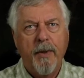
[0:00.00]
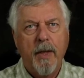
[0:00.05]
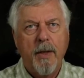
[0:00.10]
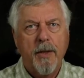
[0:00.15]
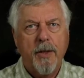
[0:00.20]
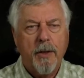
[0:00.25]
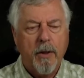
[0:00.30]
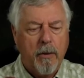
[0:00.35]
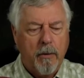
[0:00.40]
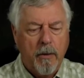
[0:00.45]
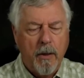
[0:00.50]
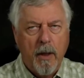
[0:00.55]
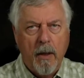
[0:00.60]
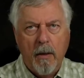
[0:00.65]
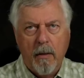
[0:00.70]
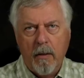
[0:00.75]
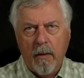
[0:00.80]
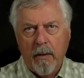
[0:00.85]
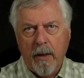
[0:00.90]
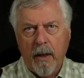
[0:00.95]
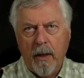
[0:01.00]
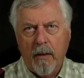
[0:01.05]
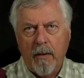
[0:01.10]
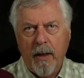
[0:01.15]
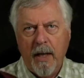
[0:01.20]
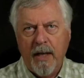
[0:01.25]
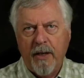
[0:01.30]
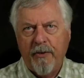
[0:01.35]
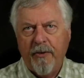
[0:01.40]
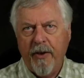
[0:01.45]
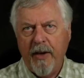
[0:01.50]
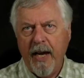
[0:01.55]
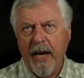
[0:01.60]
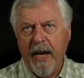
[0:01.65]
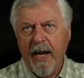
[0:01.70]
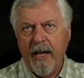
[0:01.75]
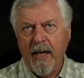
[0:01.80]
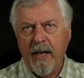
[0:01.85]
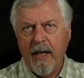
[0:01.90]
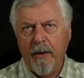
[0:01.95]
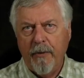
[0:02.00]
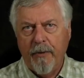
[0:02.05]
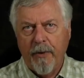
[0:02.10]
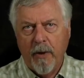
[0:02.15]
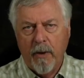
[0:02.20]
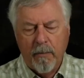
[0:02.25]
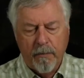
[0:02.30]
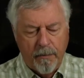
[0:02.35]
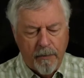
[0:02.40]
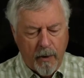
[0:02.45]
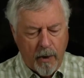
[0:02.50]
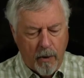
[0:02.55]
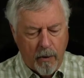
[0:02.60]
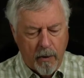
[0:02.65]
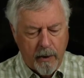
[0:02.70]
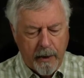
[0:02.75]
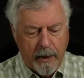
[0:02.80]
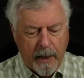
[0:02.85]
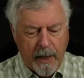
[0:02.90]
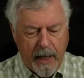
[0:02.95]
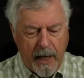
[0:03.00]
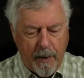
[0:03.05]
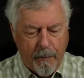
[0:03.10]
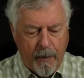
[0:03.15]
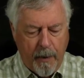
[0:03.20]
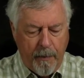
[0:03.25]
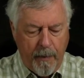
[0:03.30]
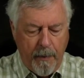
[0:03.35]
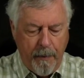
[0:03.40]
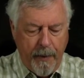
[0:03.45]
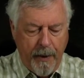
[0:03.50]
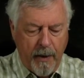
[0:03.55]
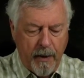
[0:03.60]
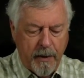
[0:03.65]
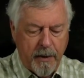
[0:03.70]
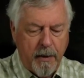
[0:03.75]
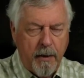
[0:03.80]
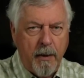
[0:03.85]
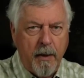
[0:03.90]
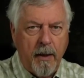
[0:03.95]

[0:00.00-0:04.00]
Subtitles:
So, you know, it's very handy for holding the camera on my belt.